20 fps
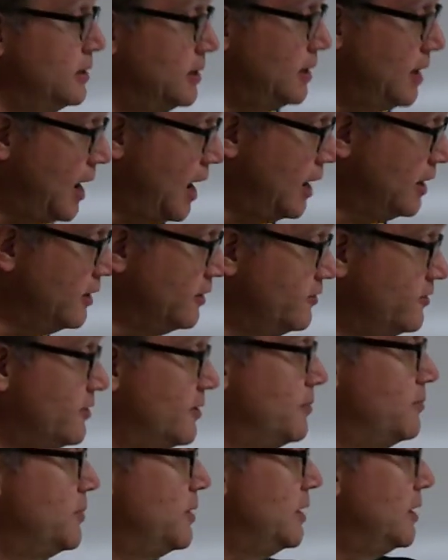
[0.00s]
adding
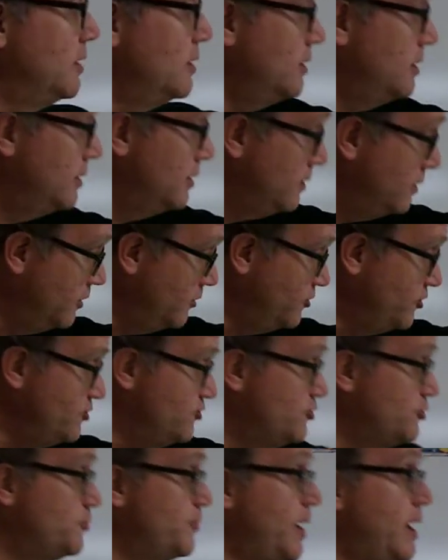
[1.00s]
something. This is
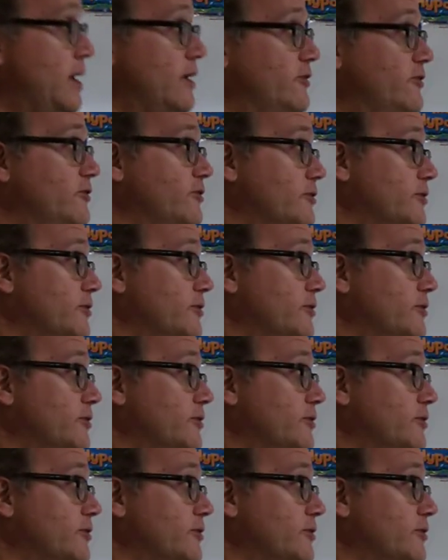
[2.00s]
your base.